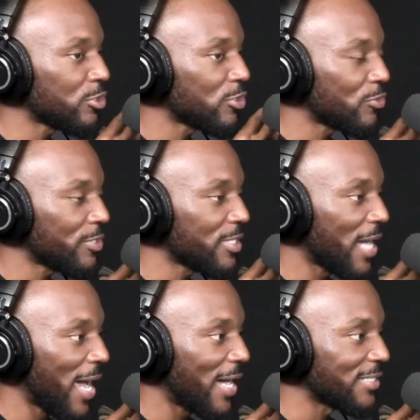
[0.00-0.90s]
3
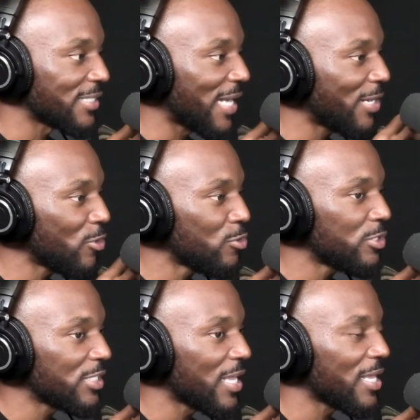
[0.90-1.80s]
guys, and I know you
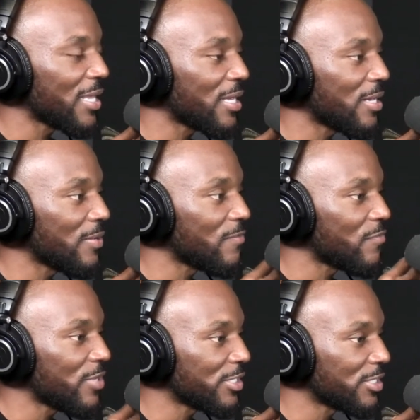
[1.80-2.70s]
said
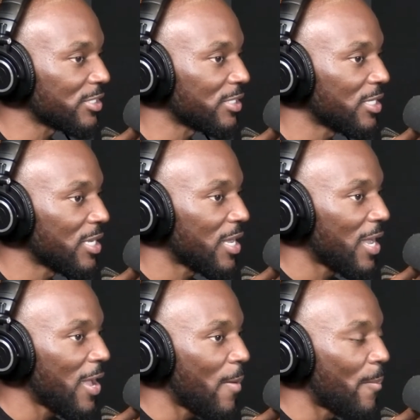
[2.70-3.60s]
conviction,
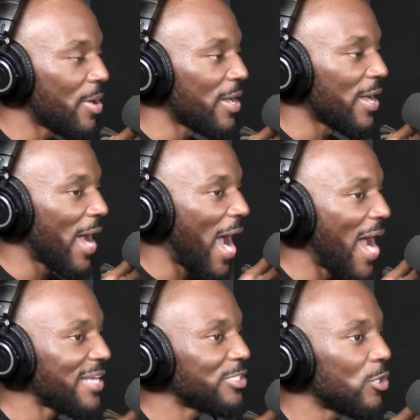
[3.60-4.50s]
but
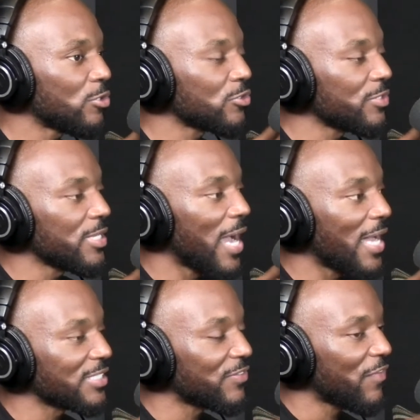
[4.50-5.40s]
how did those 3
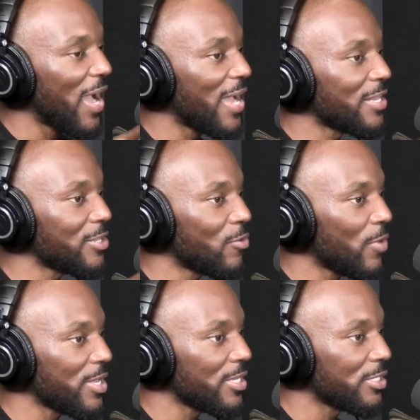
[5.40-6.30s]
guys find their
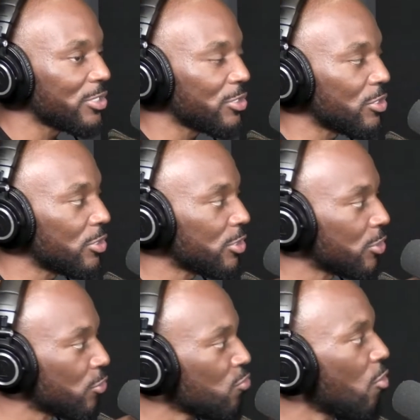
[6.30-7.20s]
way to
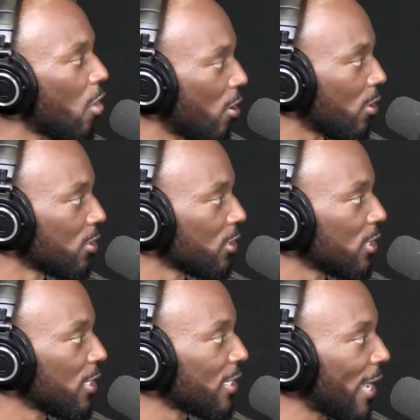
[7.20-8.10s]
you all?
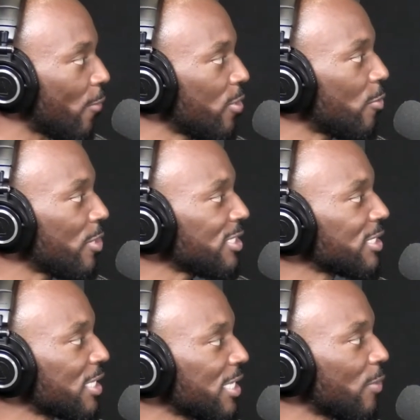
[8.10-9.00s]
Like, what is
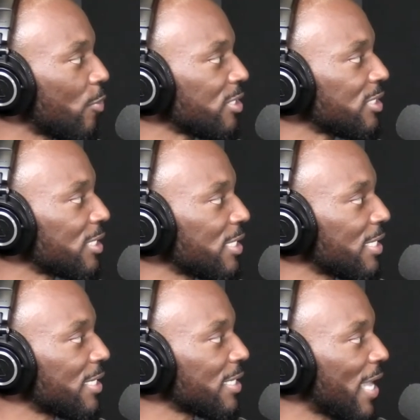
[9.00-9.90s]
the thing? What is the
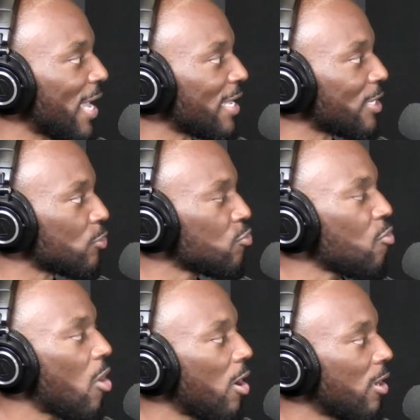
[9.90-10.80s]
thing that
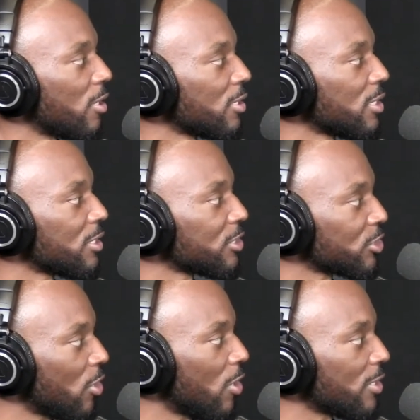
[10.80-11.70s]
you all
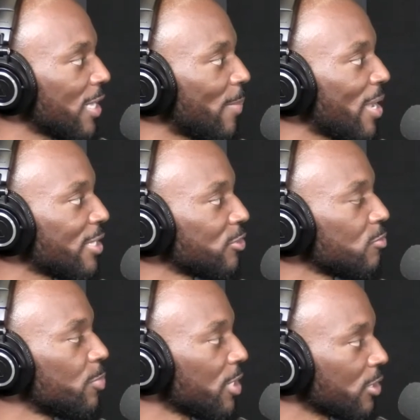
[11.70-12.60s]
saw that made
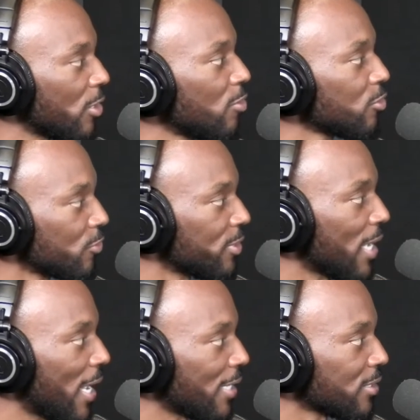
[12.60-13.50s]
you pick those 3
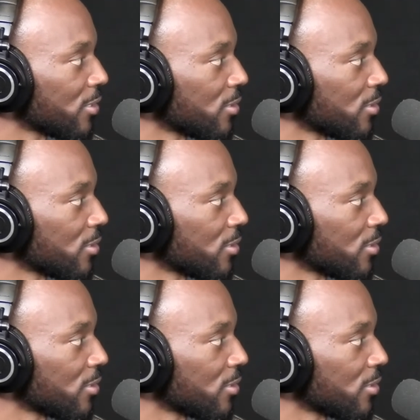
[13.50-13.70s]
guys?